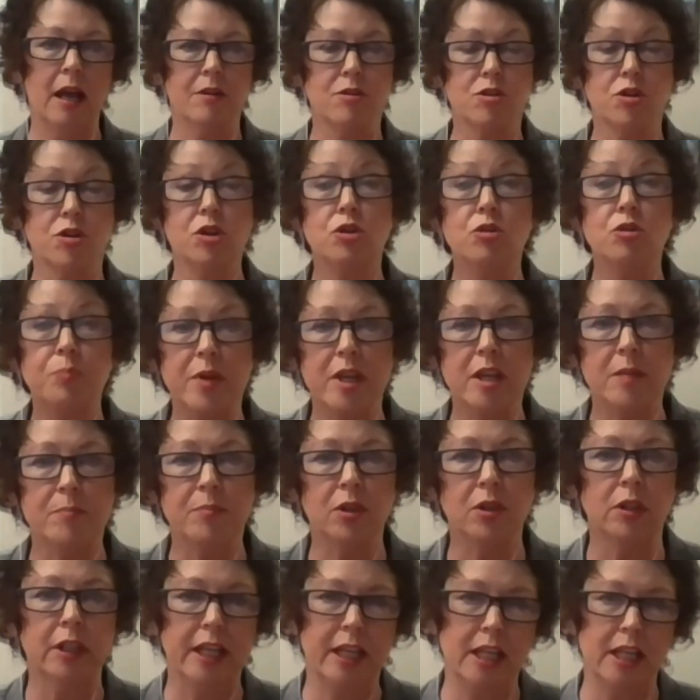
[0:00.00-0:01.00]
new
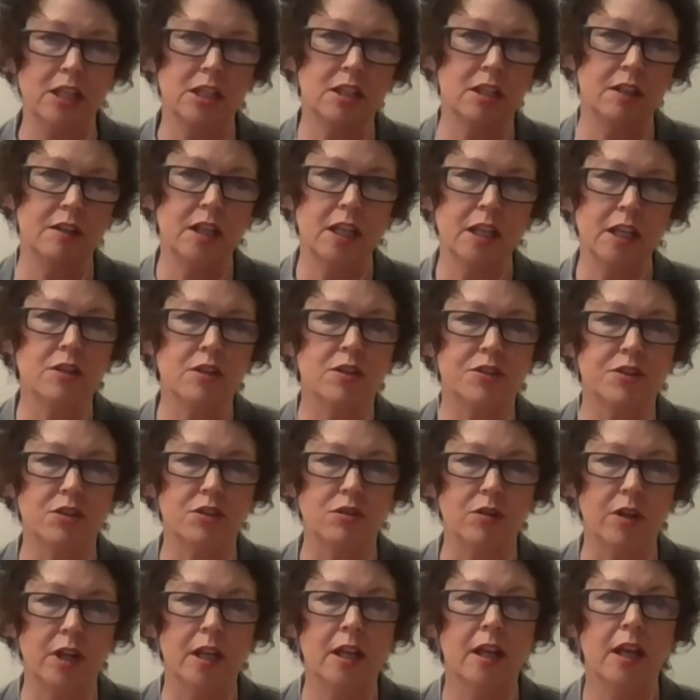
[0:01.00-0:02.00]
people into the
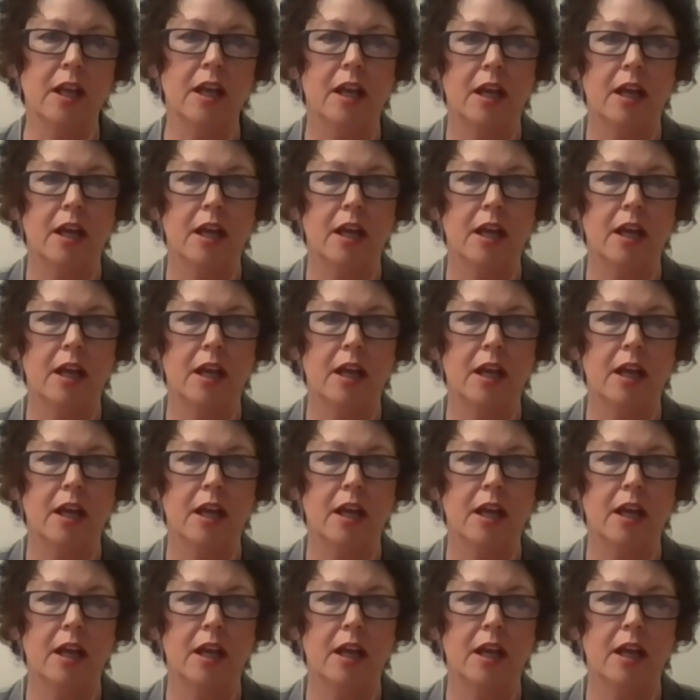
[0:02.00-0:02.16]
industry